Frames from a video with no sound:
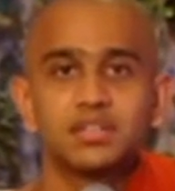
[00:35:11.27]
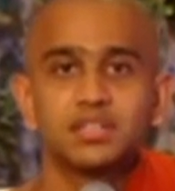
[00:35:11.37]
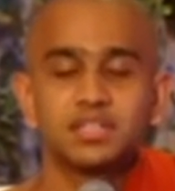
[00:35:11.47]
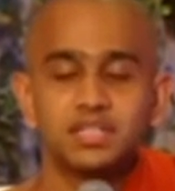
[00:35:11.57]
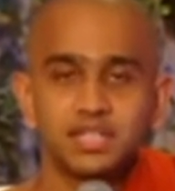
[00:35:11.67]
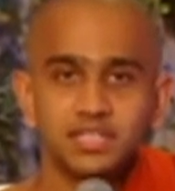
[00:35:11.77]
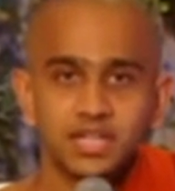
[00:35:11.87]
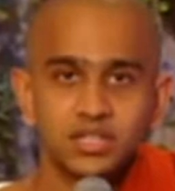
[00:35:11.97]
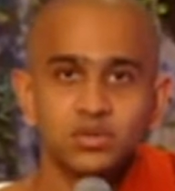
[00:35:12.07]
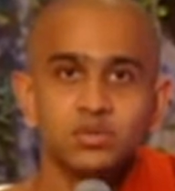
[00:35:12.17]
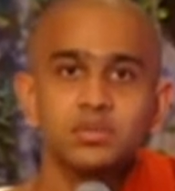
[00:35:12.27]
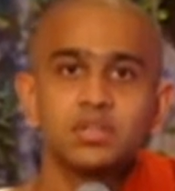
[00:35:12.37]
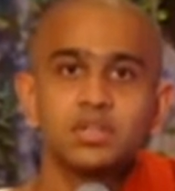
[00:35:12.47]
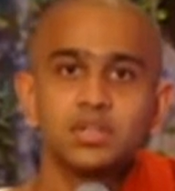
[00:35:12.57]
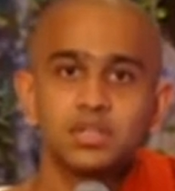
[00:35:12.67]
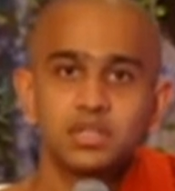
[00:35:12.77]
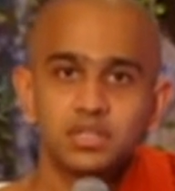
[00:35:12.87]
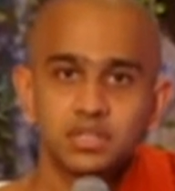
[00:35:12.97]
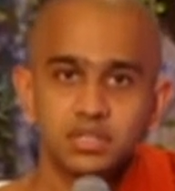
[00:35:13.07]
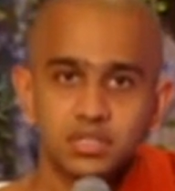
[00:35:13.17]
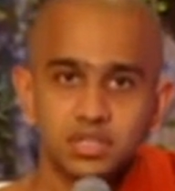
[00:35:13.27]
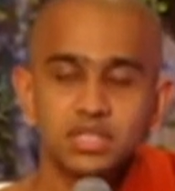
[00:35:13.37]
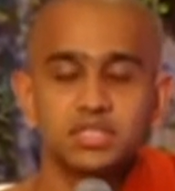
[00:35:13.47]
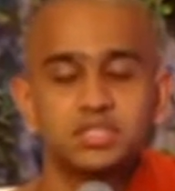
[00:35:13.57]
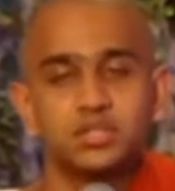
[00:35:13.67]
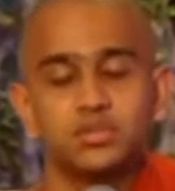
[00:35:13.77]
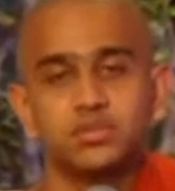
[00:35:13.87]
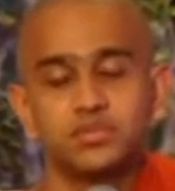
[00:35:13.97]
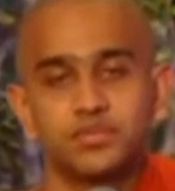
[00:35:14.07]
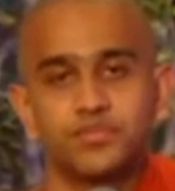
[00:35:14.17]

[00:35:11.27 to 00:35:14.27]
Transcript: the thing that you hurts you.